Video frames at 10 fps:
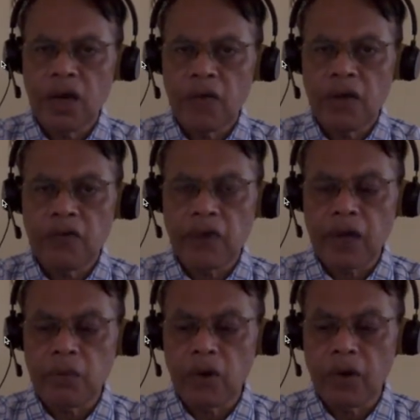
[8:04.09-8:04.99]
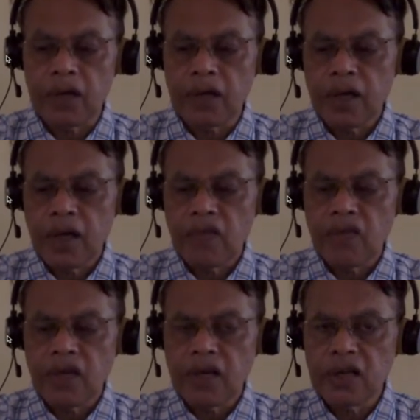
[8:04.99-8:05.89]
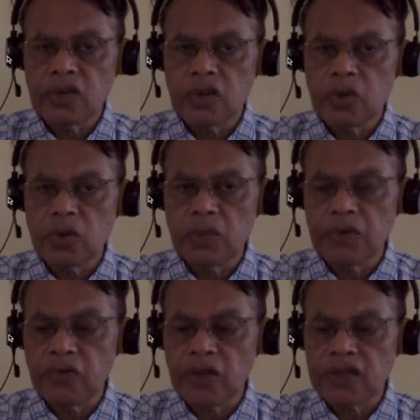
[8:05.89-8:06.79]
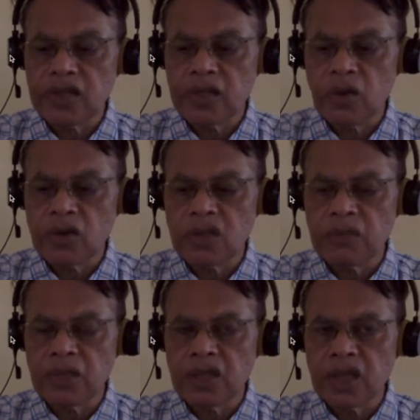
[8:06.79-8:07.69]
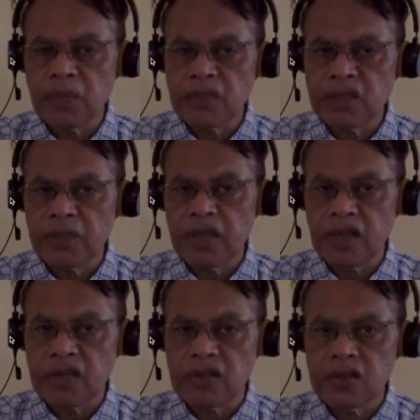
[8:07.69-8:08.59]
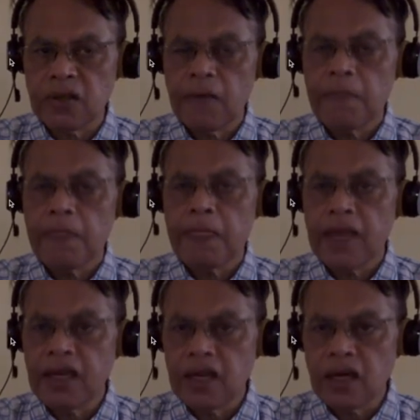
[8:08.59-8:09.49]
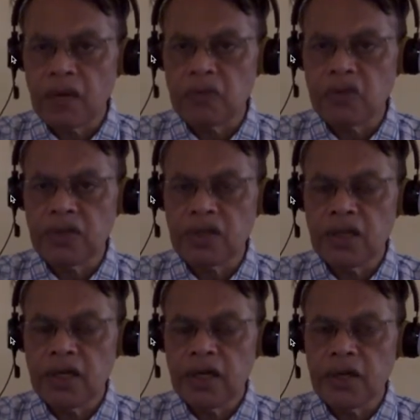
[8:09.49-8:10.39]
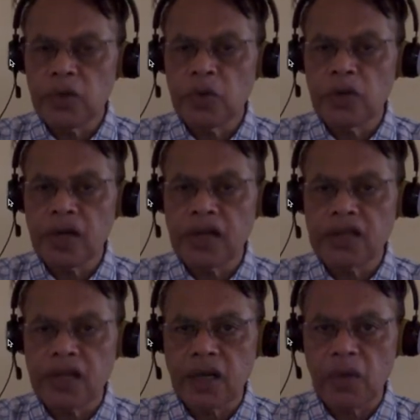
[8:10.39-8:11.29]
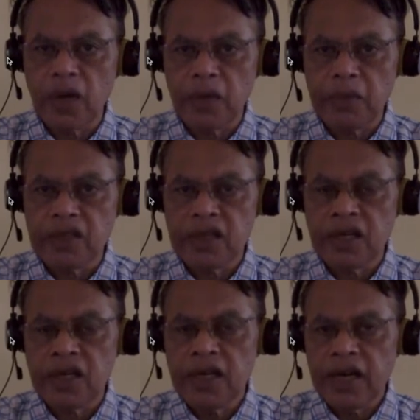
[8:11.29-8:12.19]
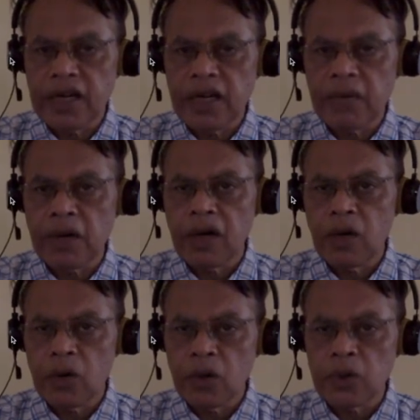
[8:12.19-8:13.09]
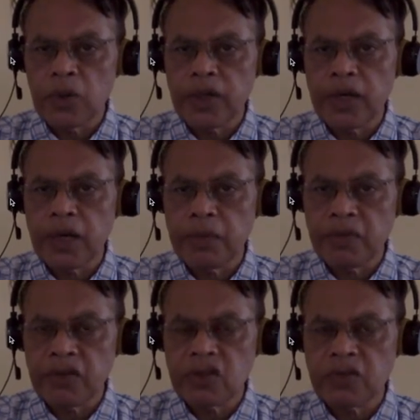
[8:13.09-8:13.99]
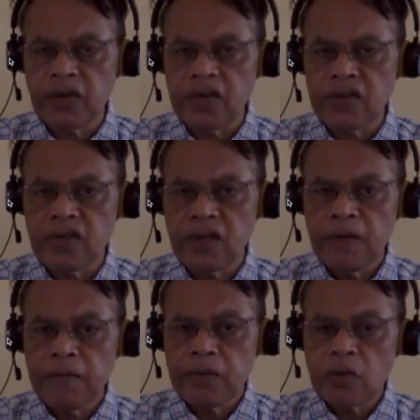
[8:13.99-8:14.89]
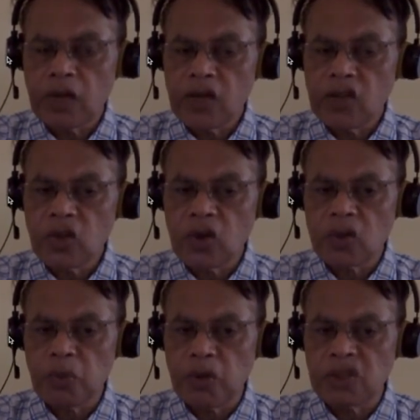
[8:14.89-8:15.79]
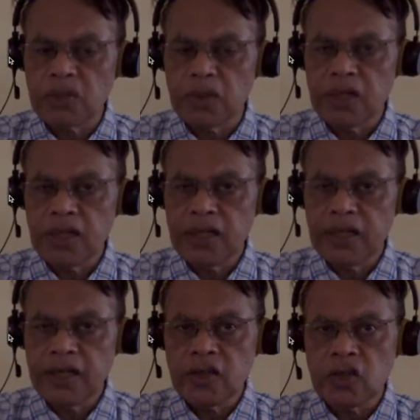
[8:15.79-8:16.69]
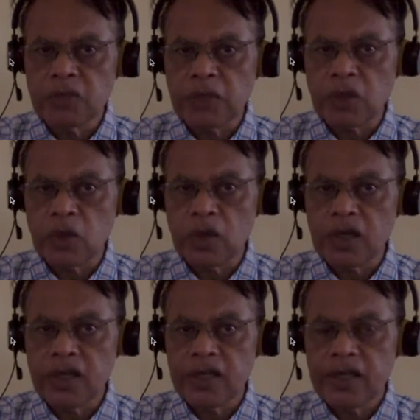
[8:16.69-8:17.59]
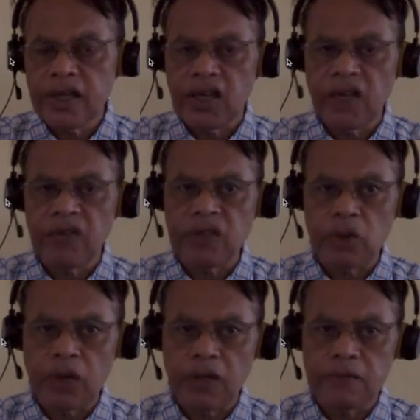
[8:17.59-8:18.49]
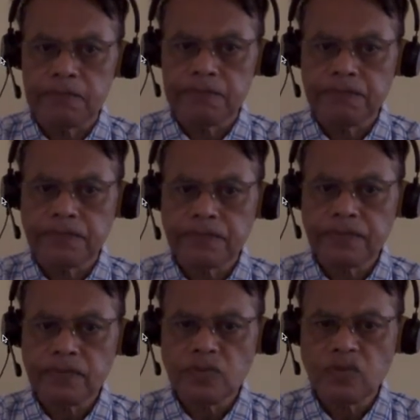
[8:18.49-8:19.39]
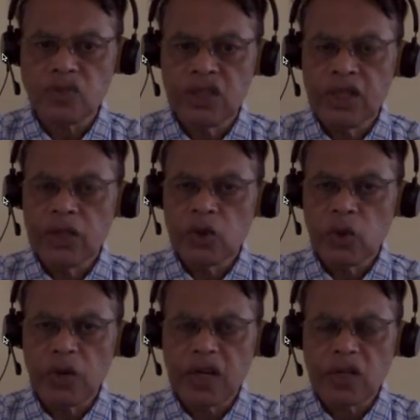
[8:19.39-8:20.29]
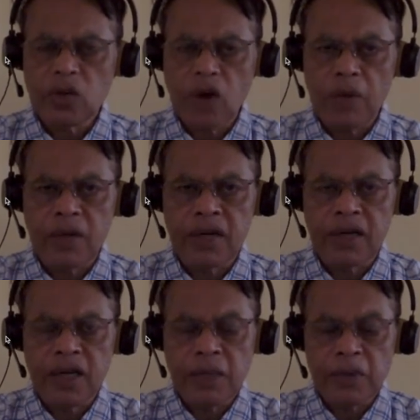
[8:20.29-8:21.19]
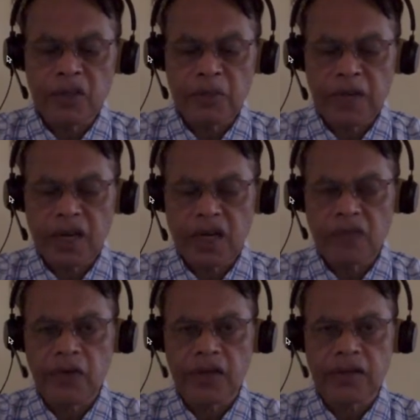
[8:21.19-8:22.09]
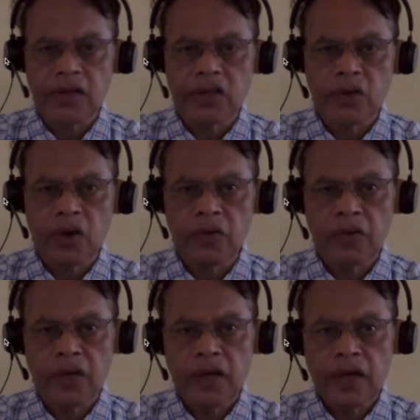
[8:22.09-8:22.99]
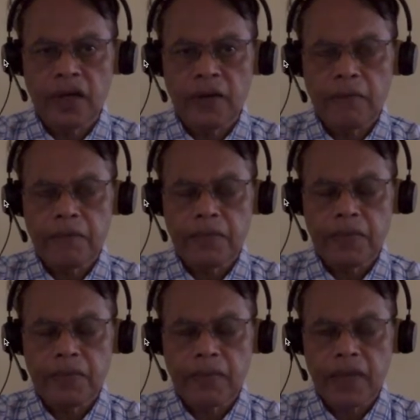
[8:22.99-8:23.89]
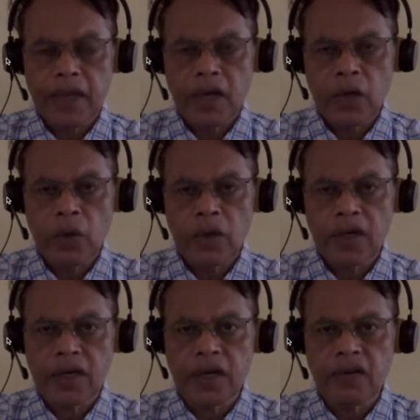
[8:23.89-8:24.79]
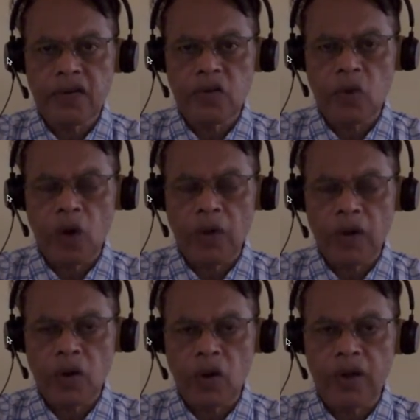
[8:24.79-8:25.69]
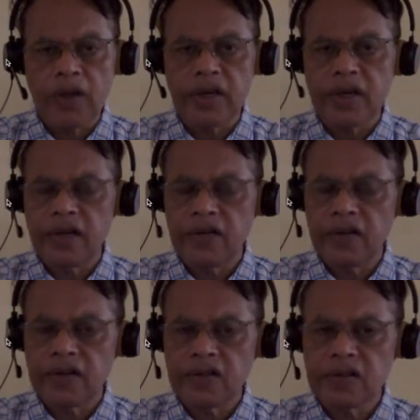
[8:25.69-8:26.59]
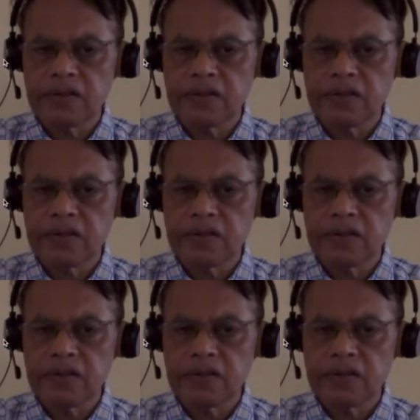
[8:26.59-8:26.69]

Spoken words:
One fine morning, when he gets into some infection or something that precipitates, then he comes with acute renal shutdown like picture, edema, oliguria, puffiness face. So that is also possible in this particular individual. So what are the common precipitating factors of acute kidney disease over a chronic kidney disease?